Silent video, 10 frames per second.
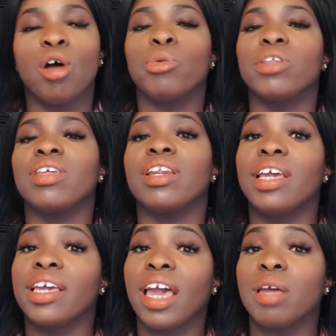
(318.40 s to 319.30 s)
but then
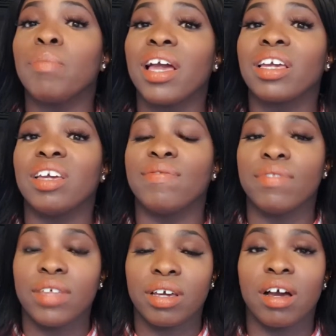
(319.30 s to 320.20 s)
they came back even
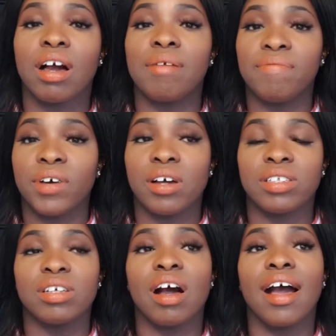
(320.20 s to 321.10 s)
thicker and
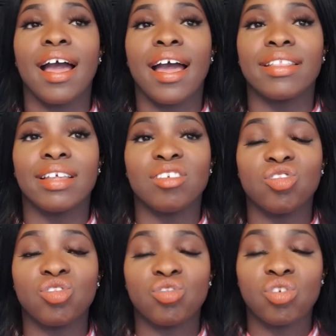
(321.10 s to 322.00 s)
faster, and they
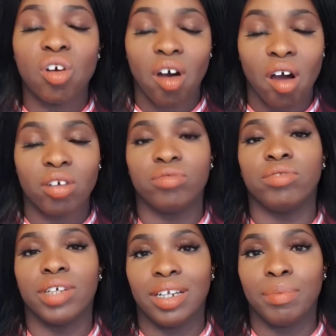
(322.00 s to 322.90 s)
scarred
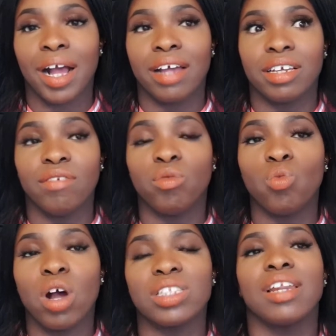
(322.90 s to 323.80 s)
really bad, even
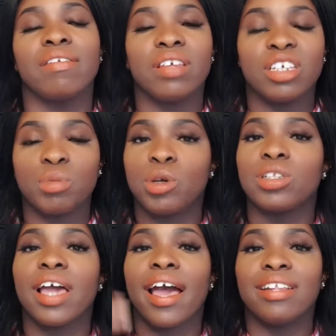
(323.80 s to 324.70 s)
worse. And I think it's
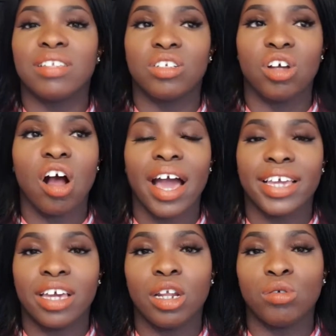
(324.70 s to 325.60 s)
because I had such a high
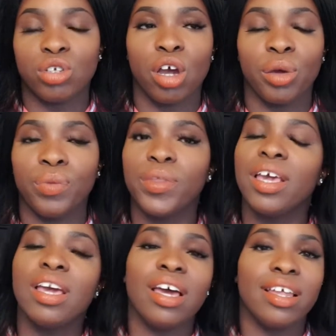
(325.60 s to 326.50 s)
yellow tone,
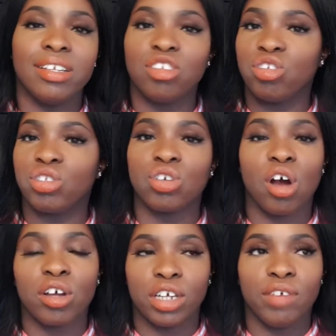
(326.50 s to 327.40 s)
and it just
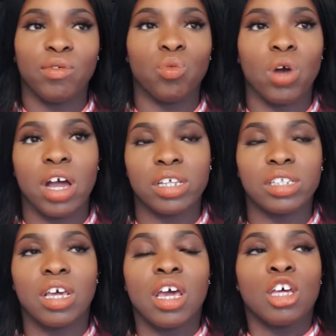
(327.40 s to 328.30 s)
scarred even
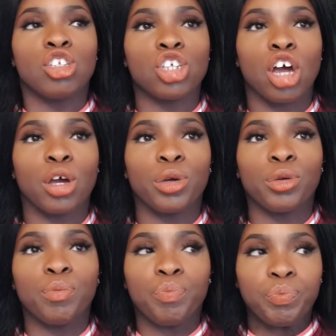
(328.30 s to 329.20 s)
worse. So